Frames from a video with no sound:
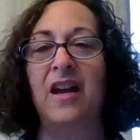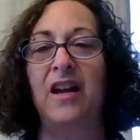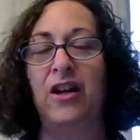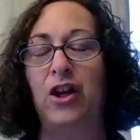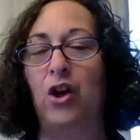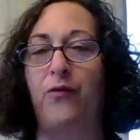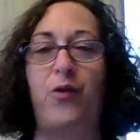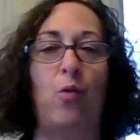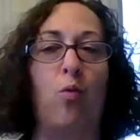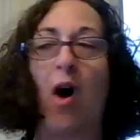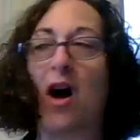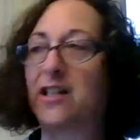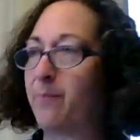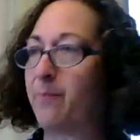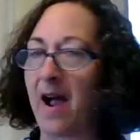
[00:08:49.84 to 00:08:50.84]
You know, if you
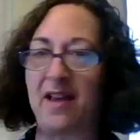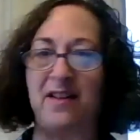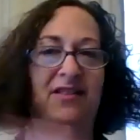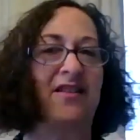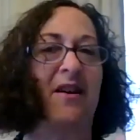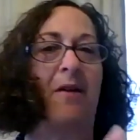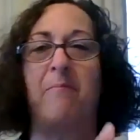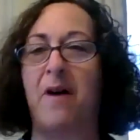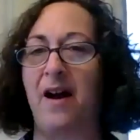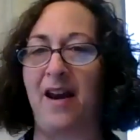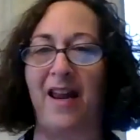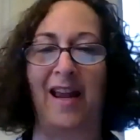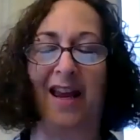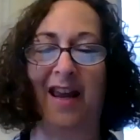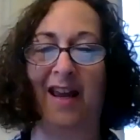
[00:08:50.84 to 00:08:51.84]
walked by
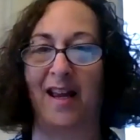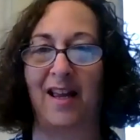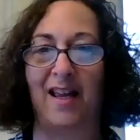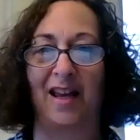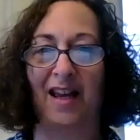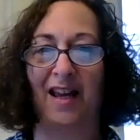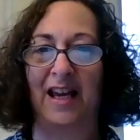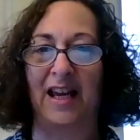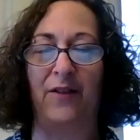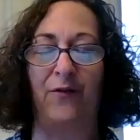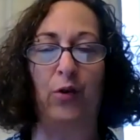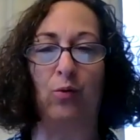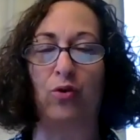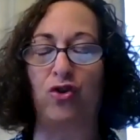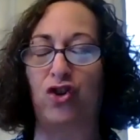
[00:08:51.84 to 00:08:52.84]
somebody and if
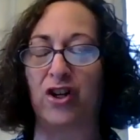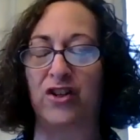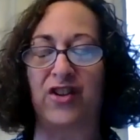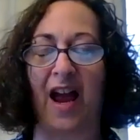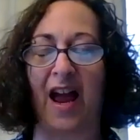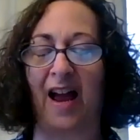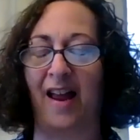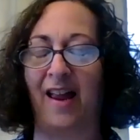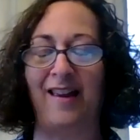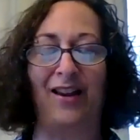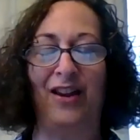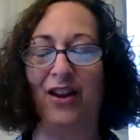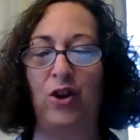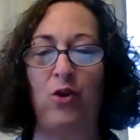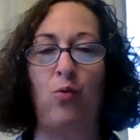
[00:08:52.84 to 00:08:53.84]
you would just,
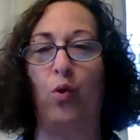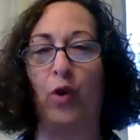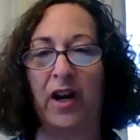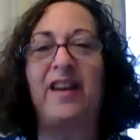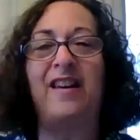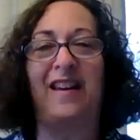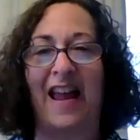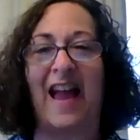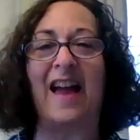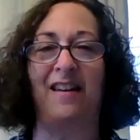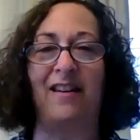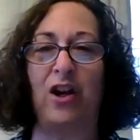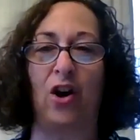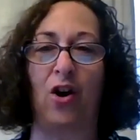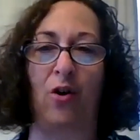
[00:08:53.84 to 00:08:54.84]
you wouldn't get,
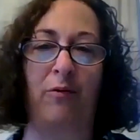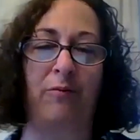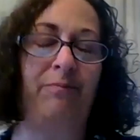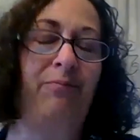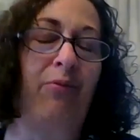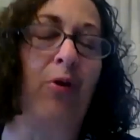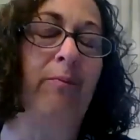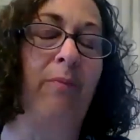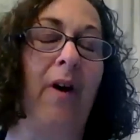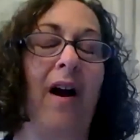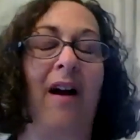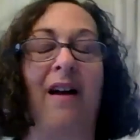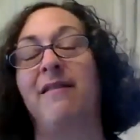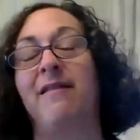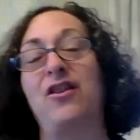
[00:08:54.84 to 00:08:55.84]
you know,
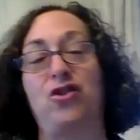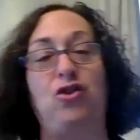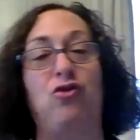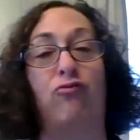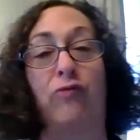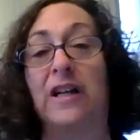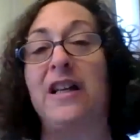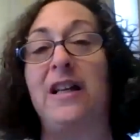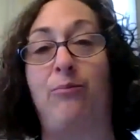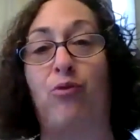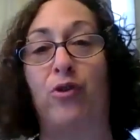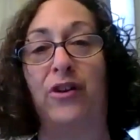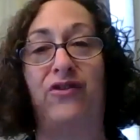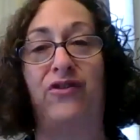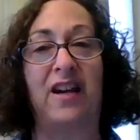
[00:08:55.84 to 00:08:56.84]
unless you really
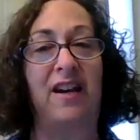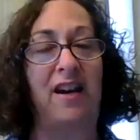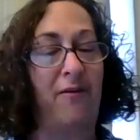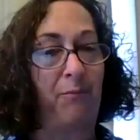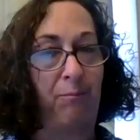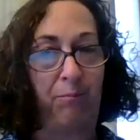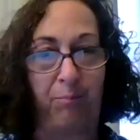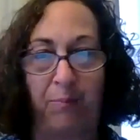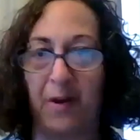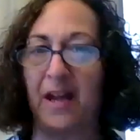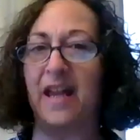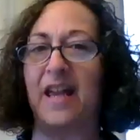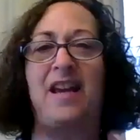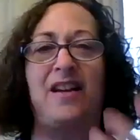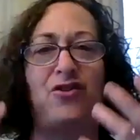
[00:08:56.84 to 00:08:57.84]
breathed in a
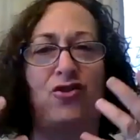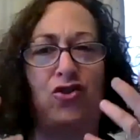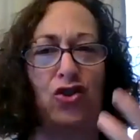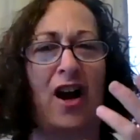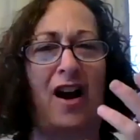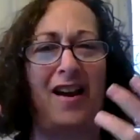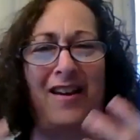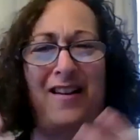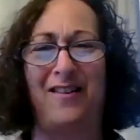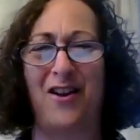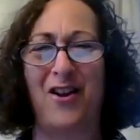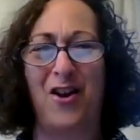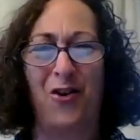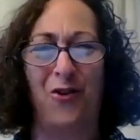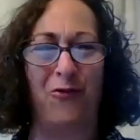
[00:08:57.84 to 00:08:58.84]
big, giant
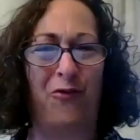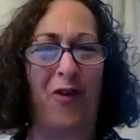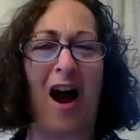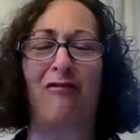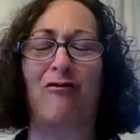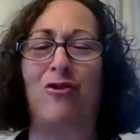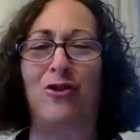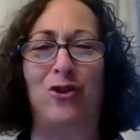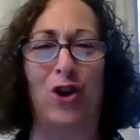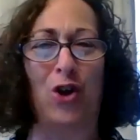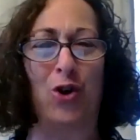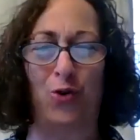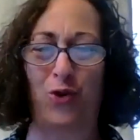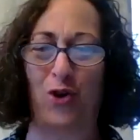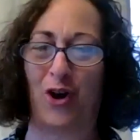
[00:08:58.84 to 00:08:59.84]
viral
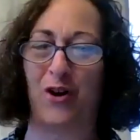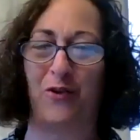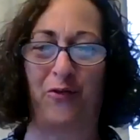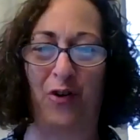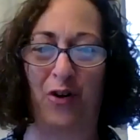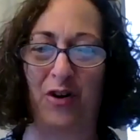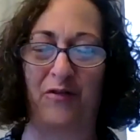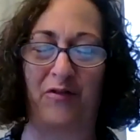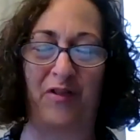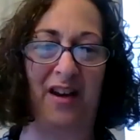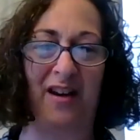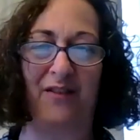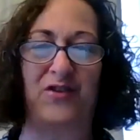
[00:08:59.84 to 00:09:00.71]
load of, of it.